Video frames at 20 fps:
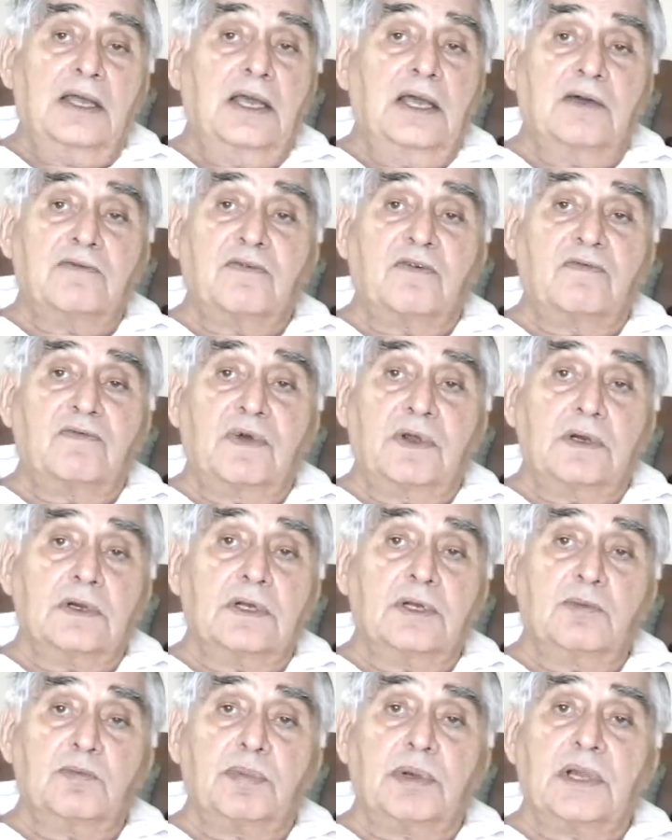have a
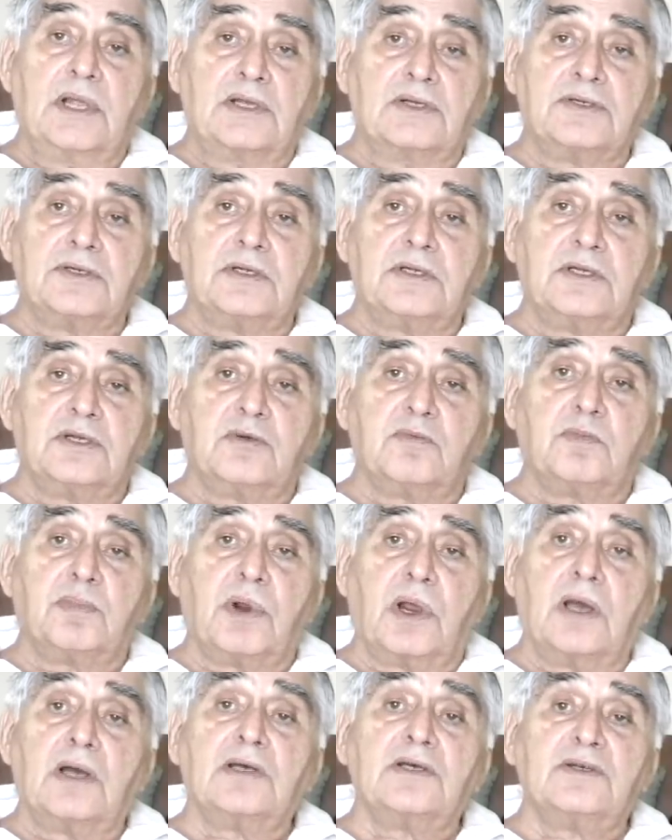very pleasant
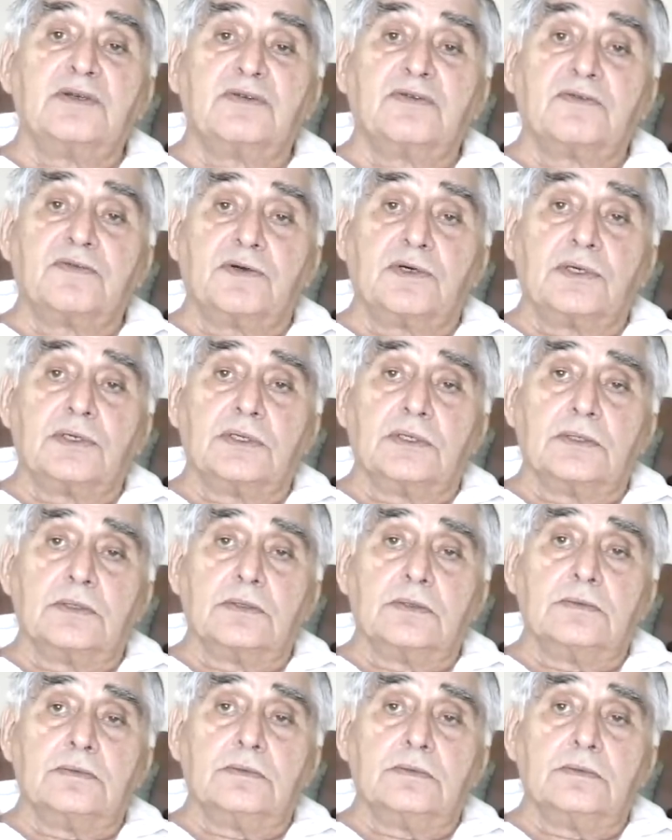surprise for you.